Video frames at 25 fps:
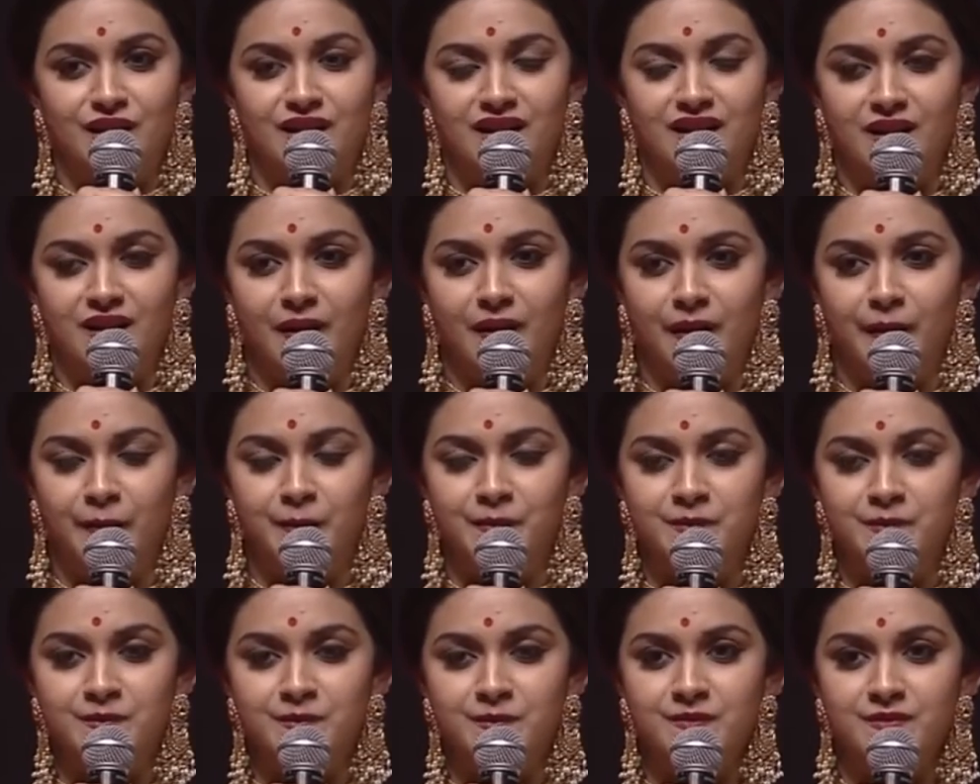
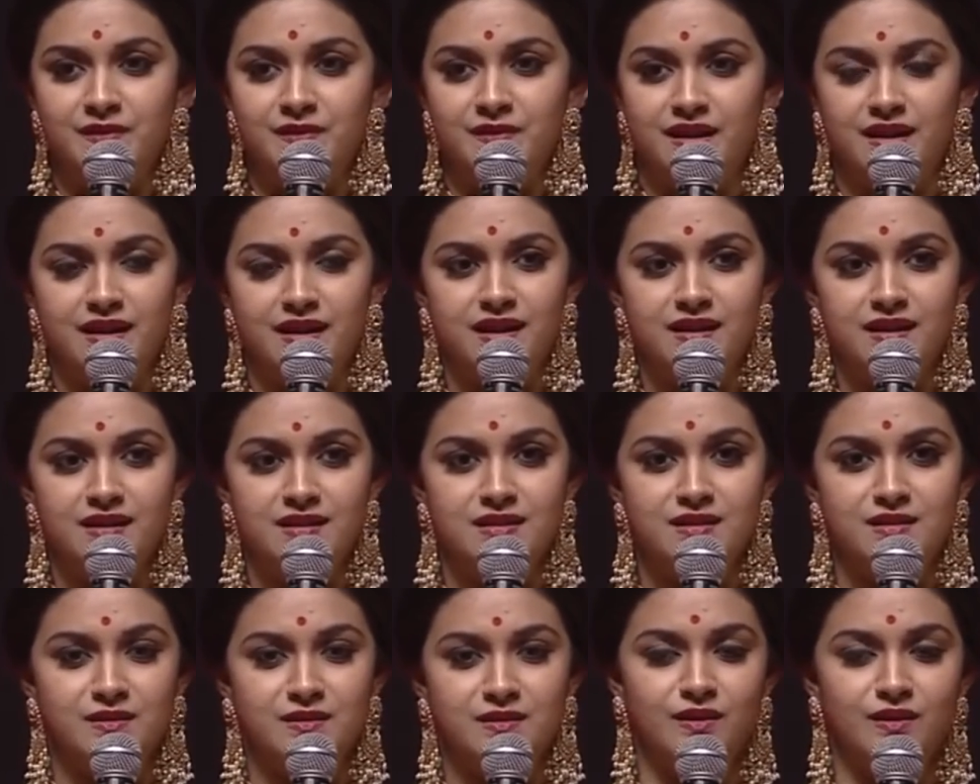
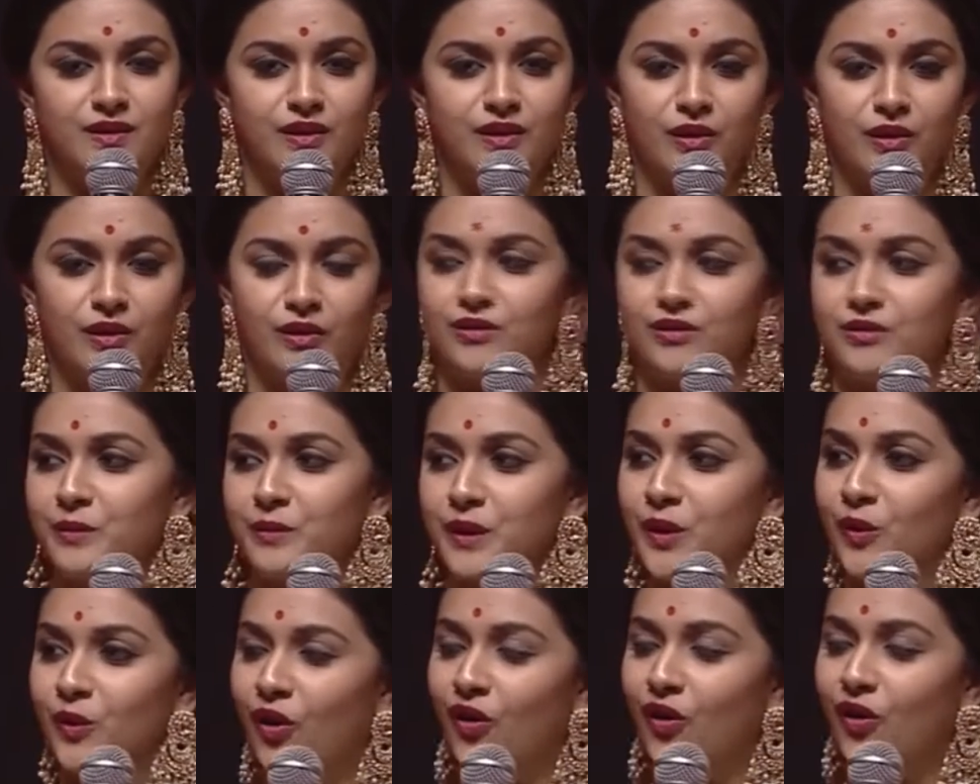And so
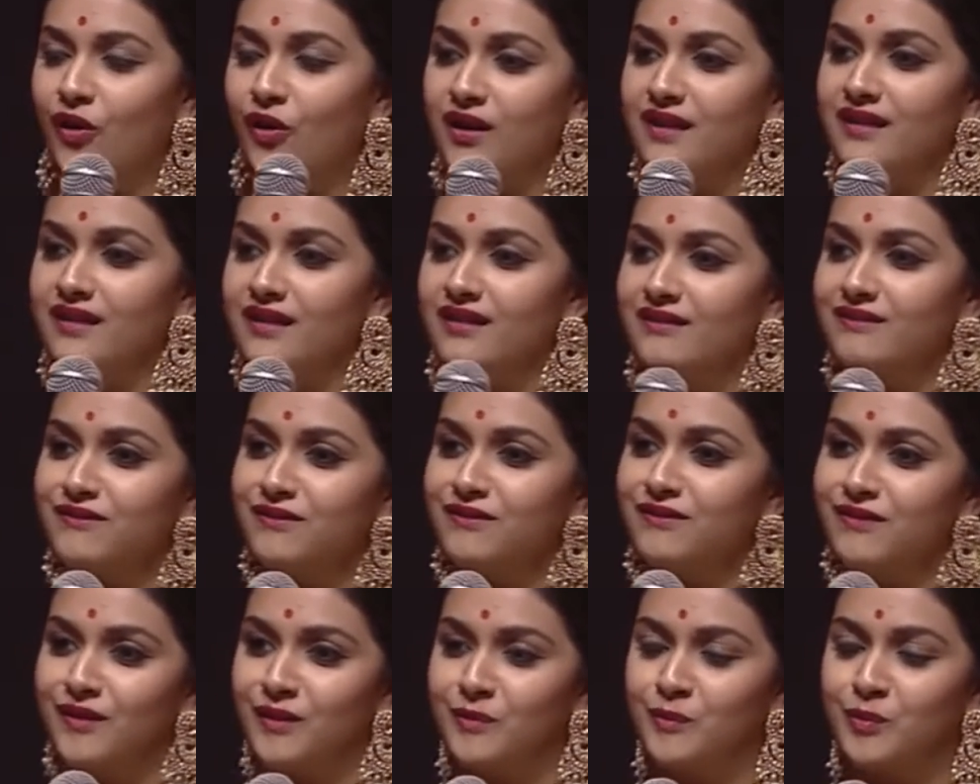we all have
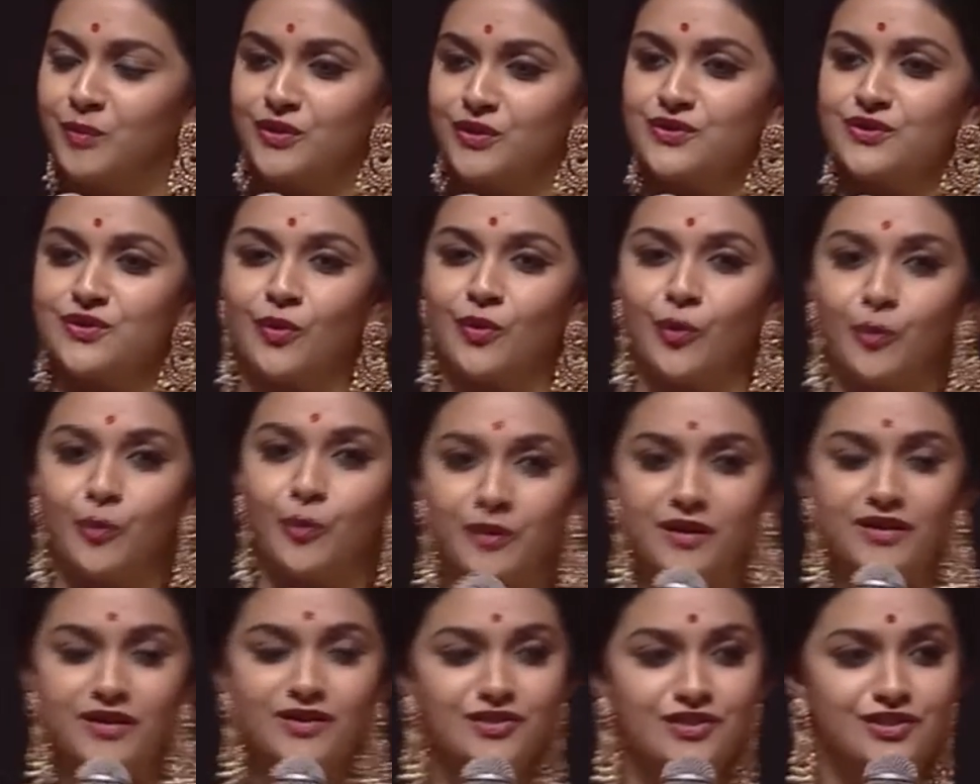put so
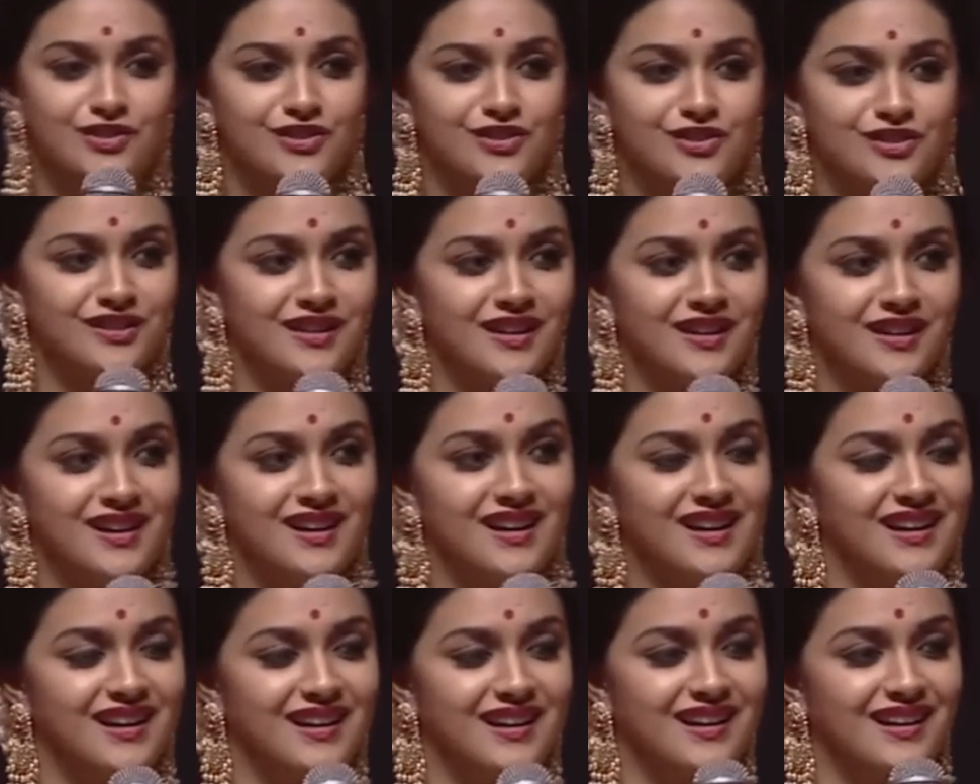much
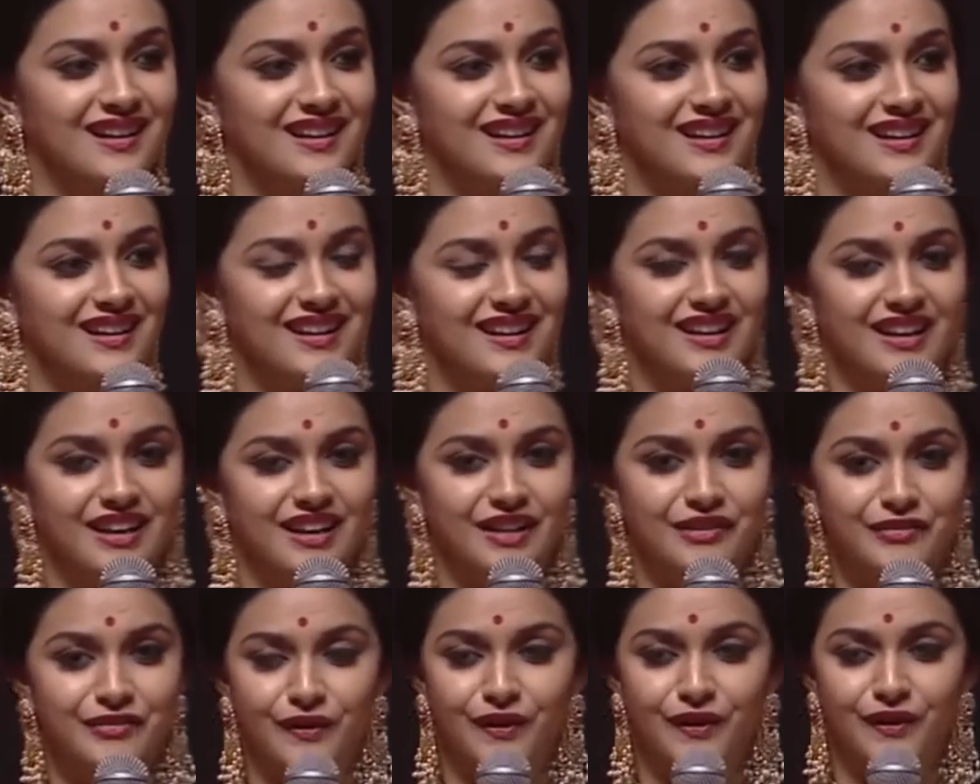
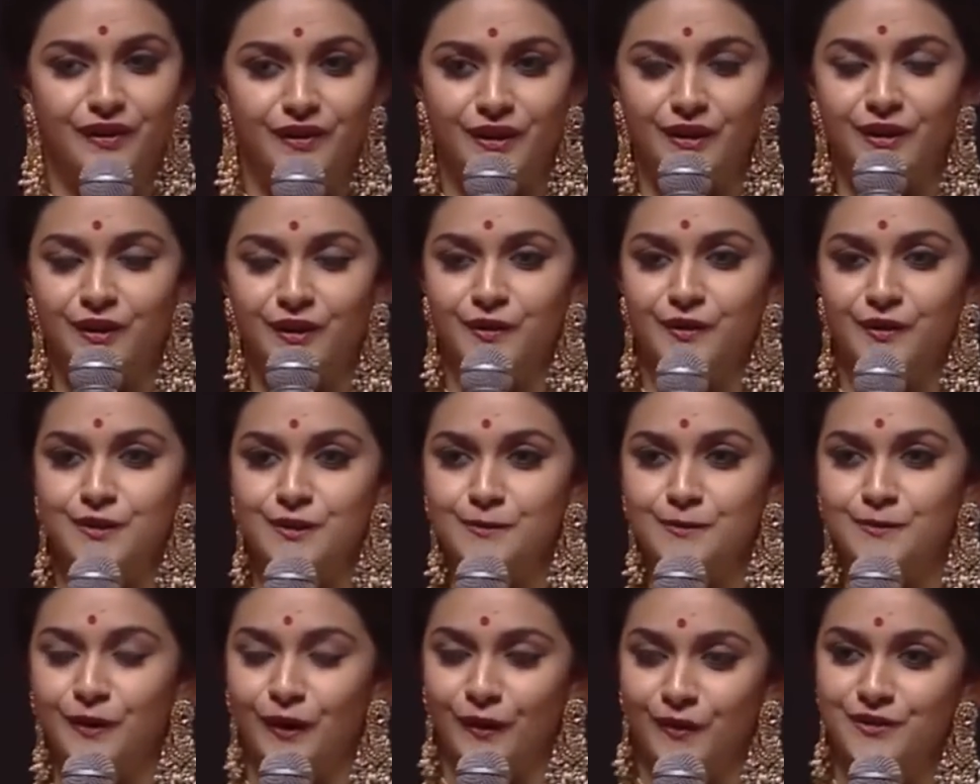effort into this
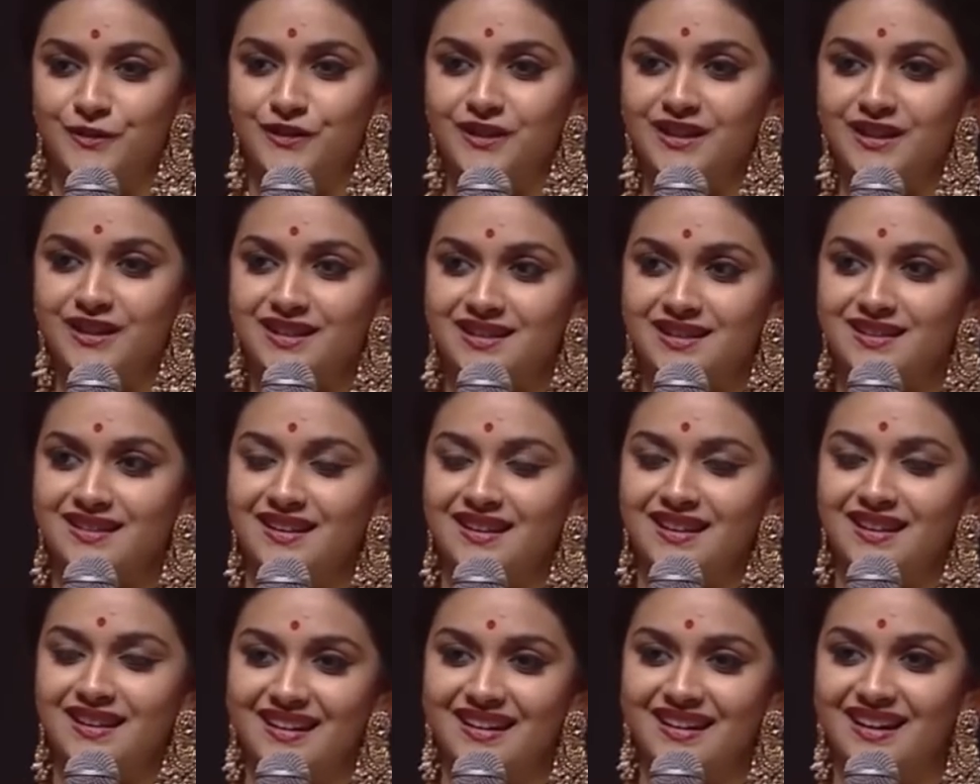project.
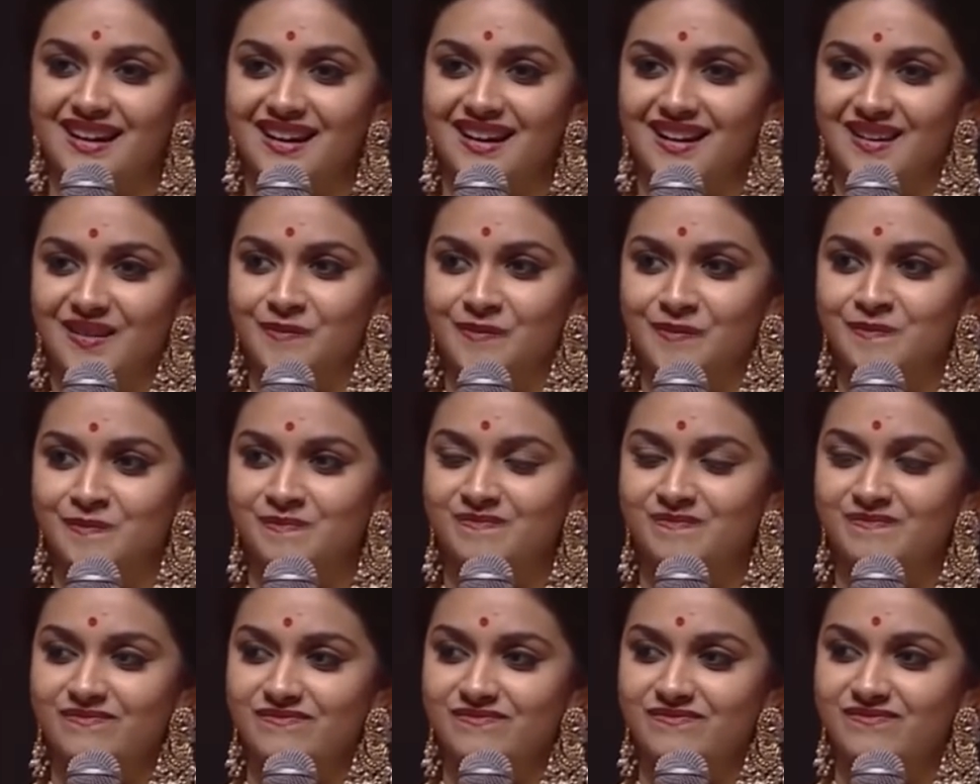
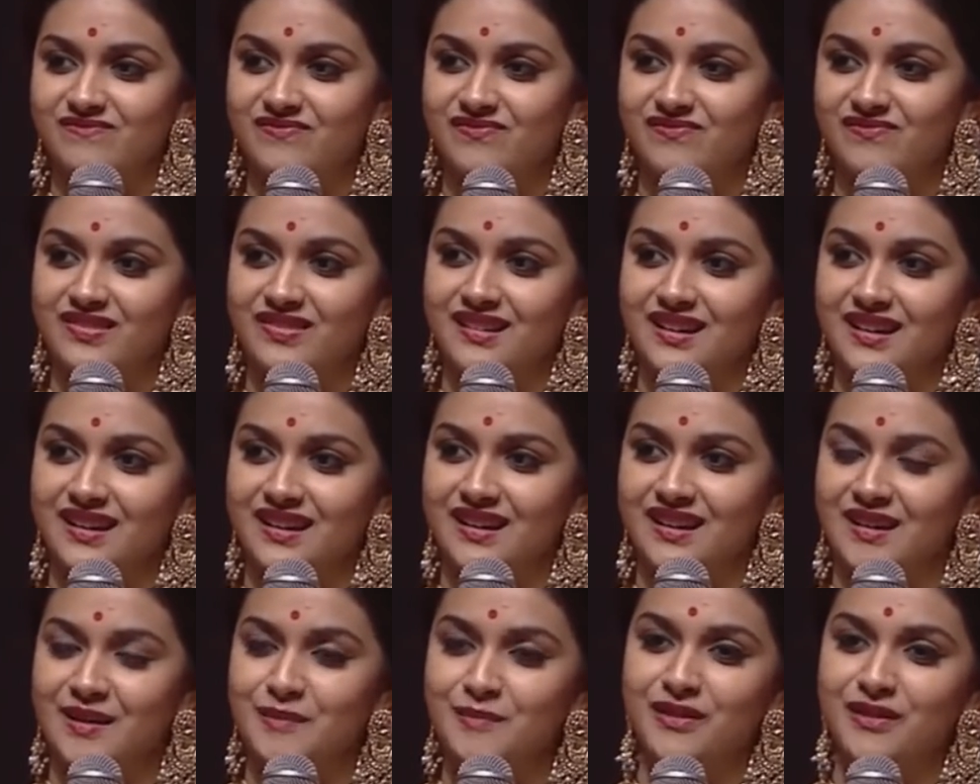I'm
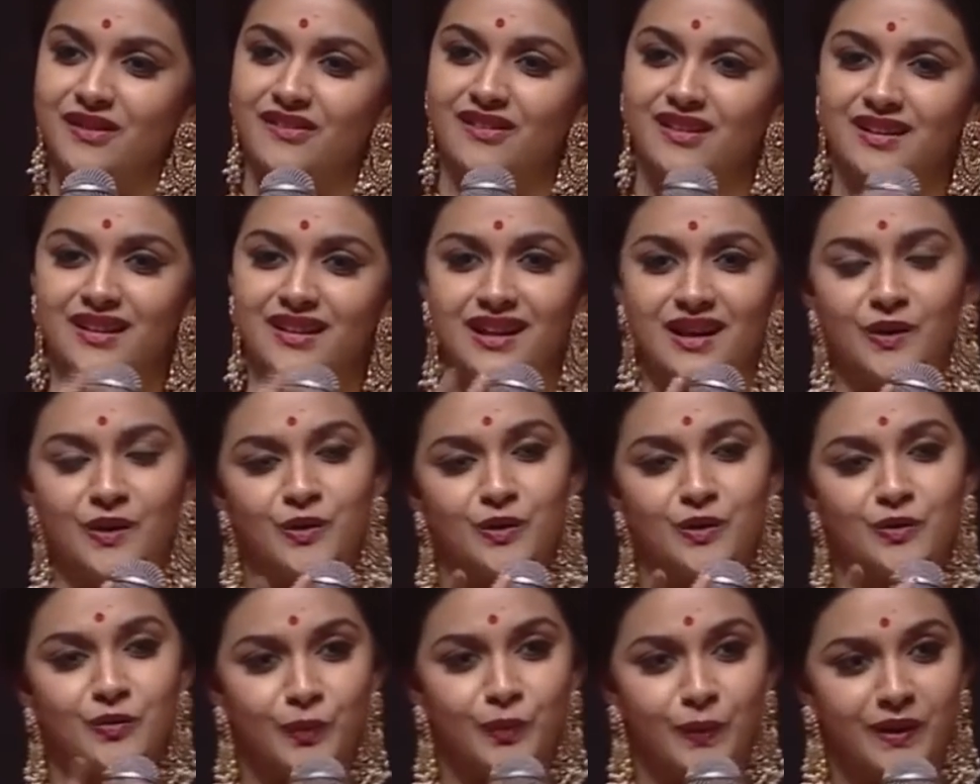really out
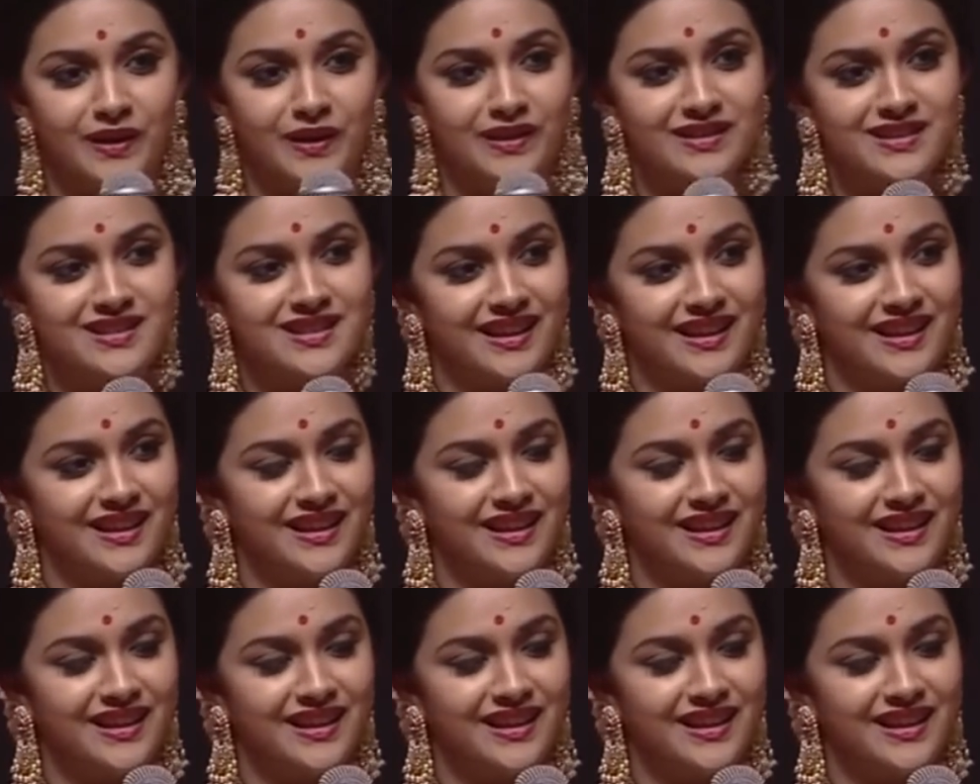of words.